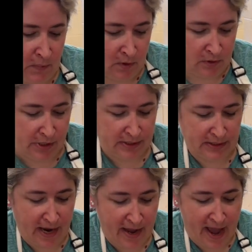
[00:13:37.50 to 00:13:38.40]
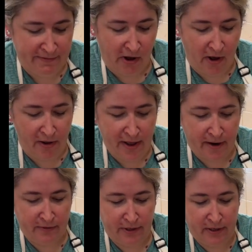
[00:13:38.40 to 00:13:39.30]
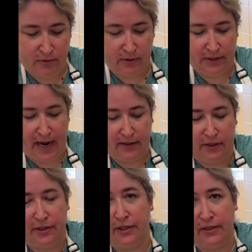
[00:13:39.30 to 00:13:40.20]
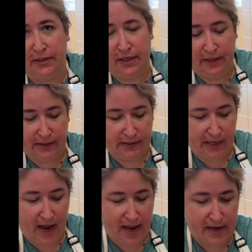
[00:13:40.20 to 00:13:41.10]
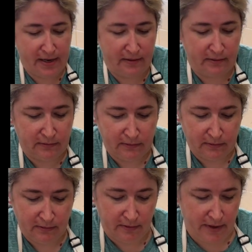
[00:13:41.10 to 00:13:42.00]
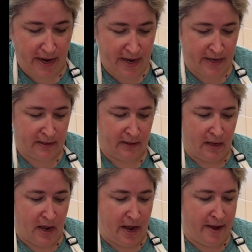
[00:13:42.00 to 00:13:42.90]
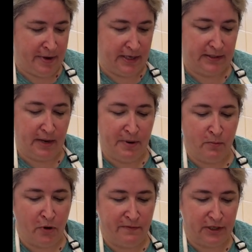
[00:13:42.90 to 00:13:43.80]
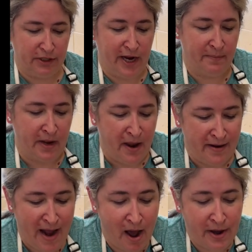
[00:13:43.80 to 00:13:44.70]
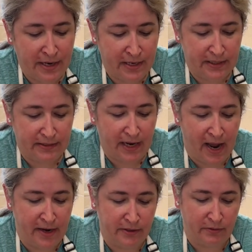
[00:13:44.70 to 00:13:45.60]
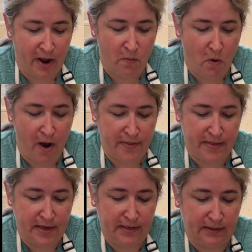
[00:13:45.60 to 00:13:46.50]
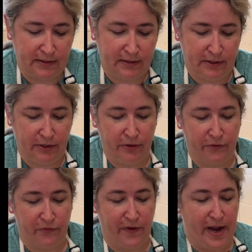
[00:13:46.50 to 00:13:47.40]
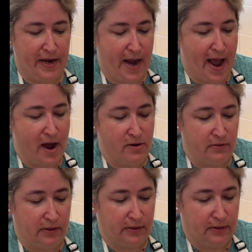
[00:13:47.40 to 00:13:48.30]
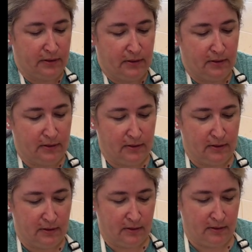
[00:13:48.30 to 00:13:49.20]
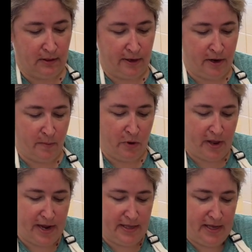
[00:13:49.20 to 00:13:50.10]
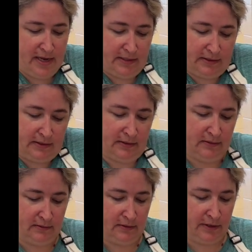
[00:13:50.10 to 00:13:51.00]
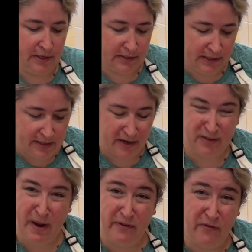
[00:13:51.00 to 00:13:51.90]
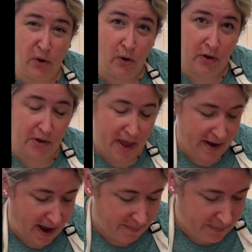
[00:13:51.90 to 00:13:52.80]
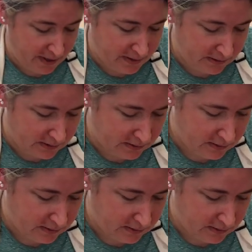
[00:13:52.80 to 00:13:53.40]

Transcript: So you can see I have all that really cool texture still inside, okay? And it's keeping more of its shape. Now I can decide, do I want this to fan out? You know, more like this. You can see there's my fold that happened. So